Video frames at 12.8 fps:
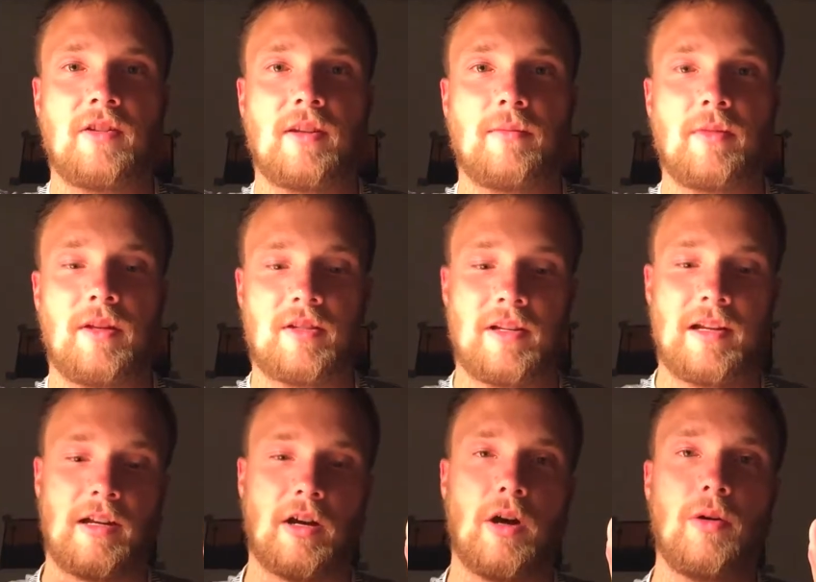that it's
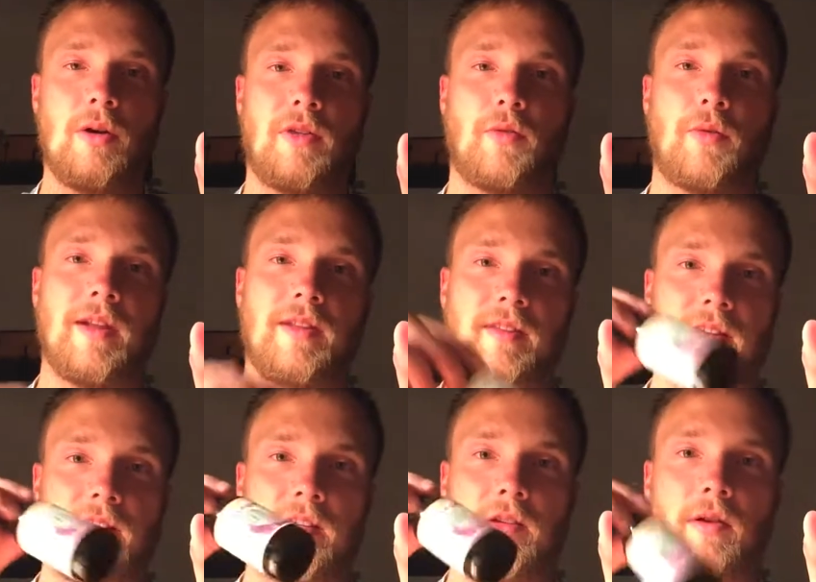like a holy
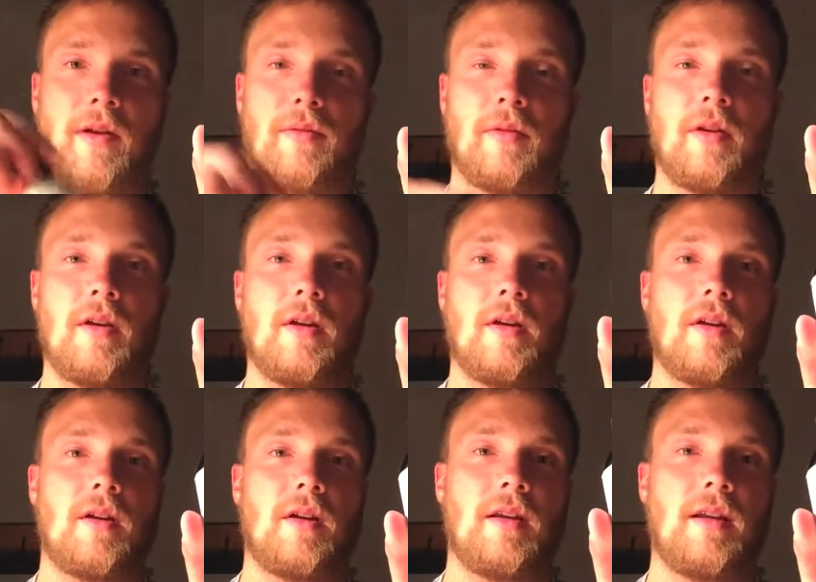trinity. You have
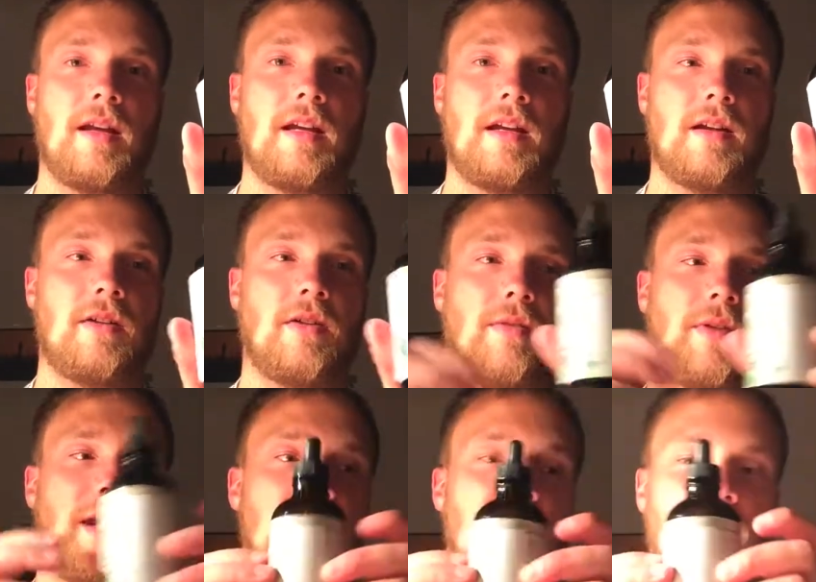you have
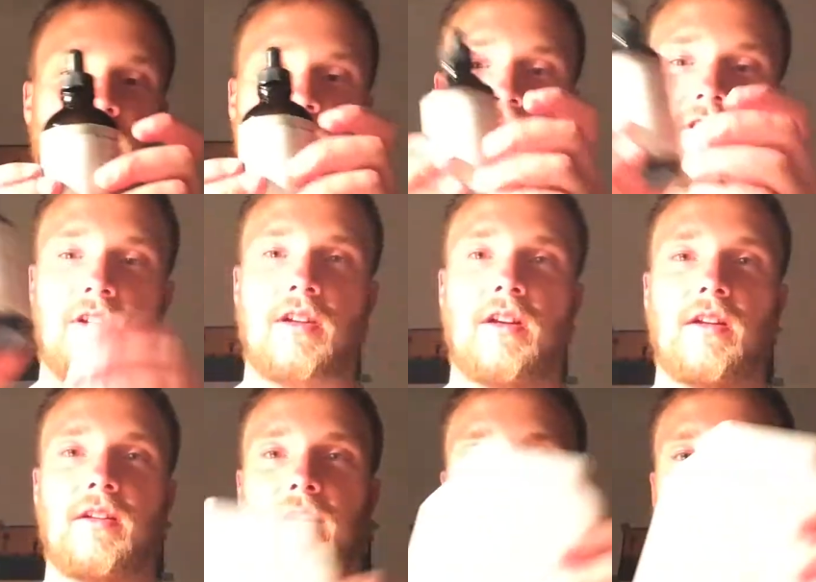agents
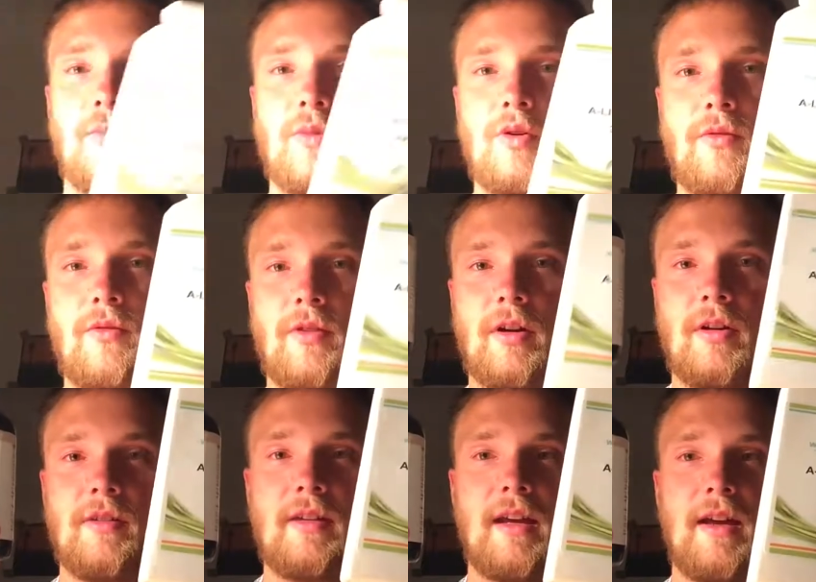that move
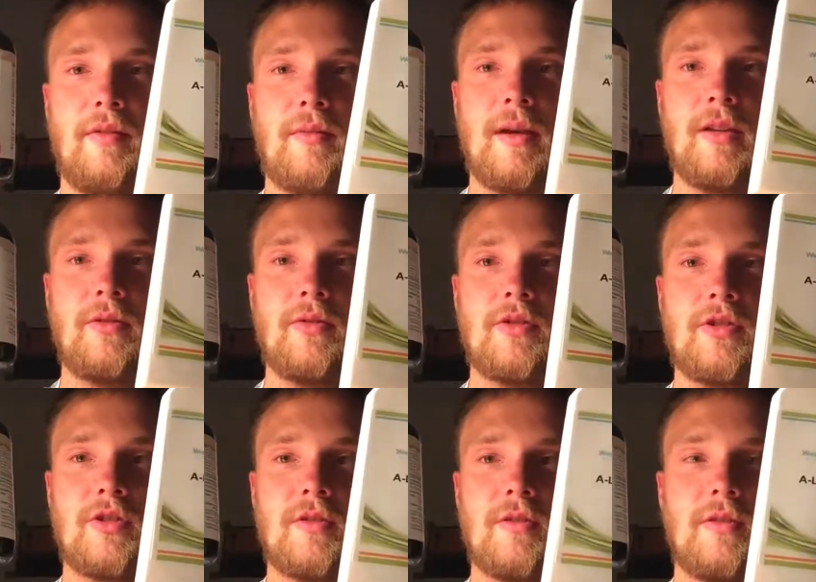the heavy
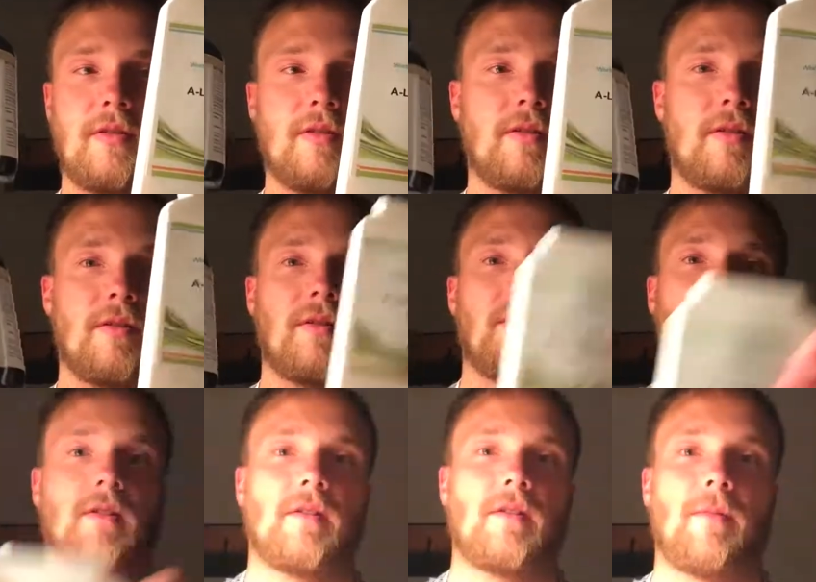metals.
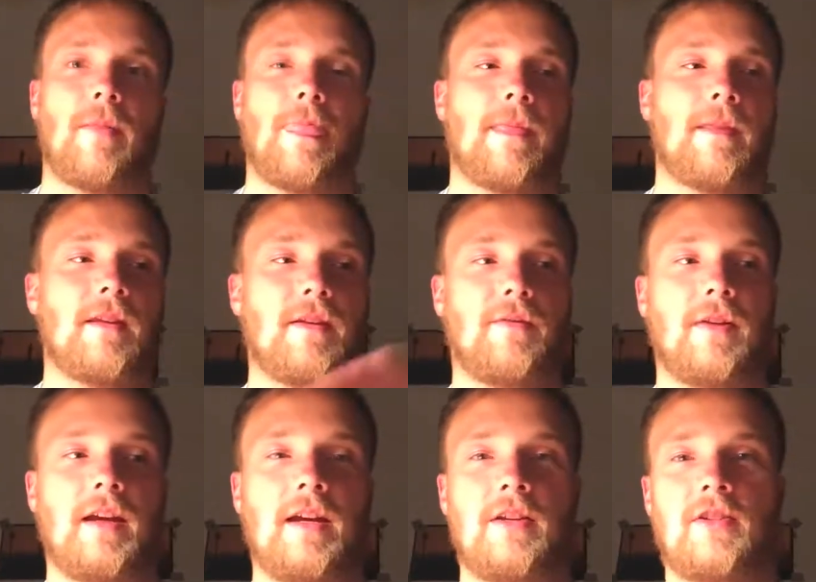You have
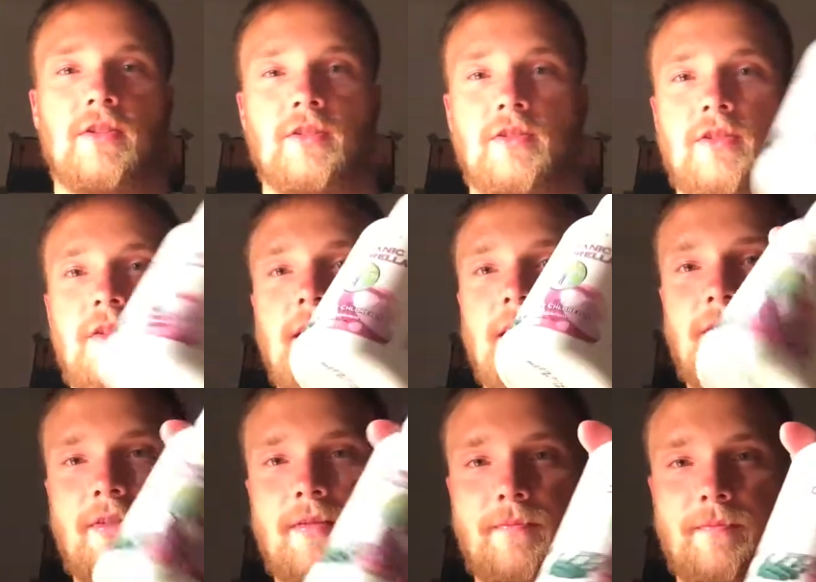agents that